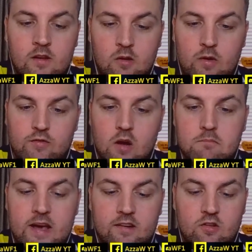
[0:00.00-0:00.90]
We've got
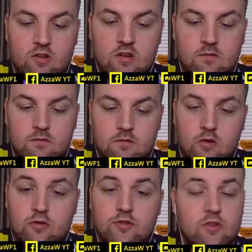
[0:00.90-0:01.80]
Magnussen,
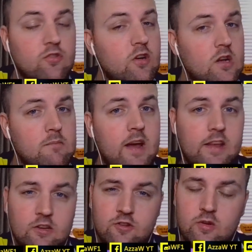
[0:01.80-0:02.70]
who's just going to
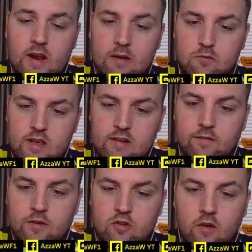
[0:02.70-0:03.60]
manage 2 laps here on
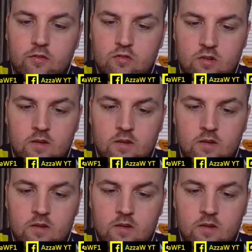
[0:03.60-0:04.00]
the softs.